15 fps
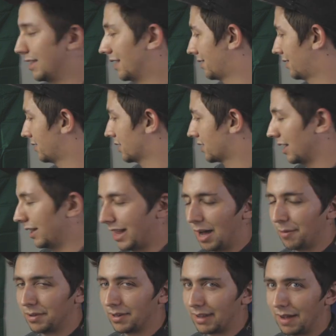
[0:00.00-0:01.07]
This has just
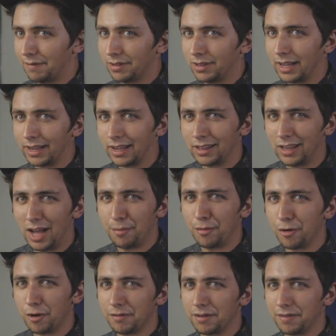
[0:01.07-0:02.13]
allowed me to have a lot
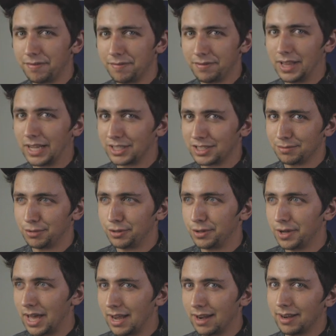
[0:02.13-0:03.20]
more of a
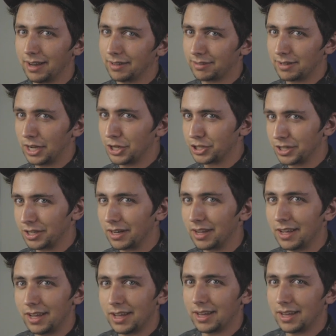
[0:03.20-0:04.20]
flexible editing station.